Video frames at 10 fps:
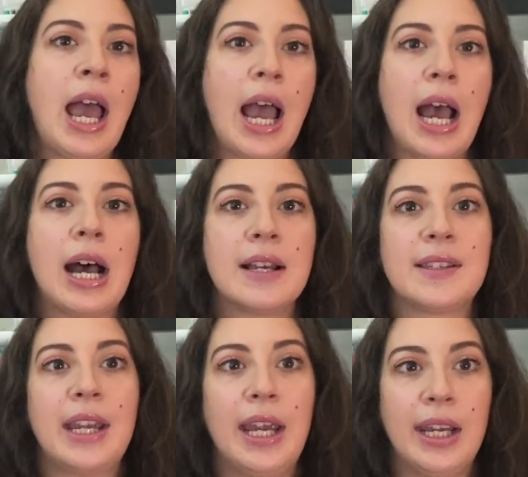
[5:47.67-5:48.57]
has
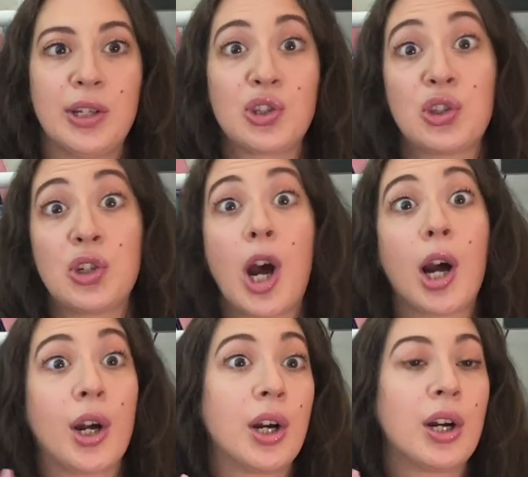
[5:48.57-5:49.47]
a
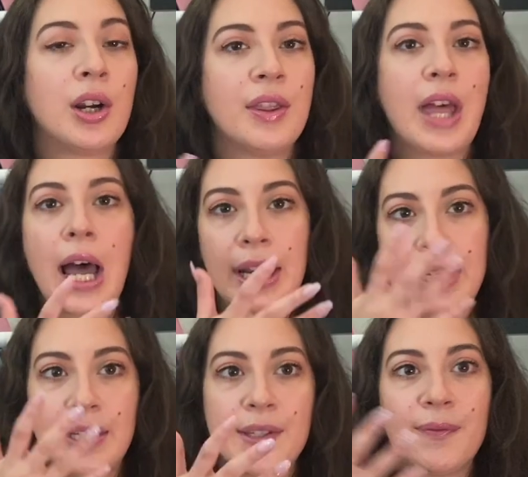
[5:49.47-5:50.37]
stalker that
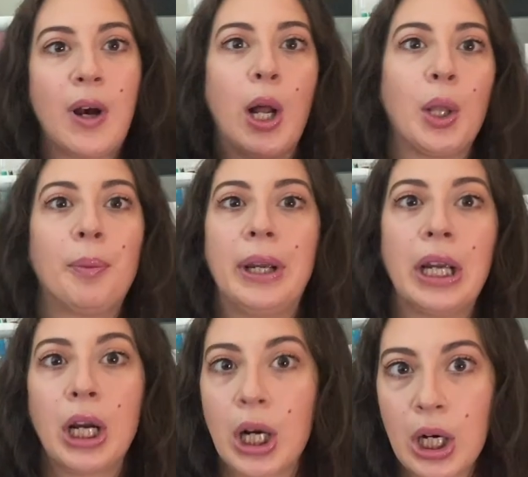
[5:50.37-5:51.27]
is following
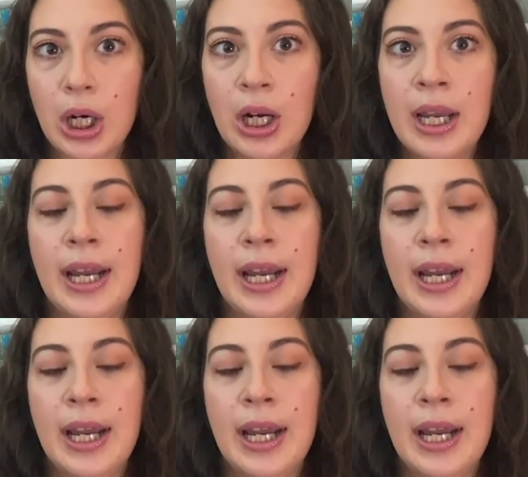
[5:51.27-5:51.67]
her,